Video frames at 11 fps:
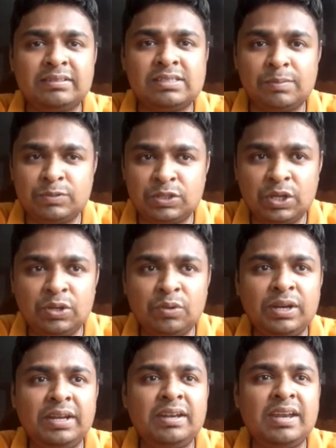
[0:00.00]
Substitute
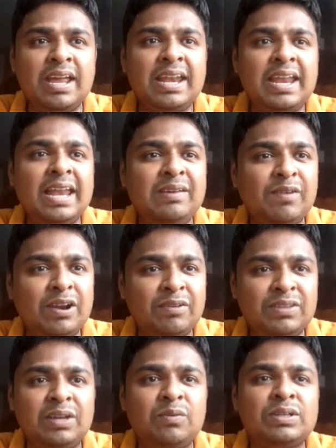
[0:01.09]
it in any one of the
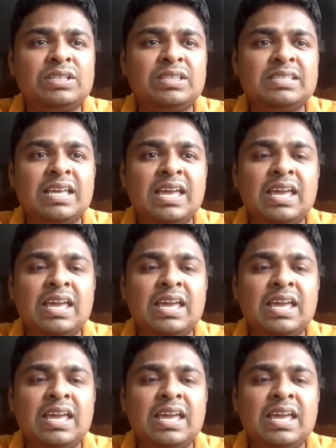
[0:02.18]
equations.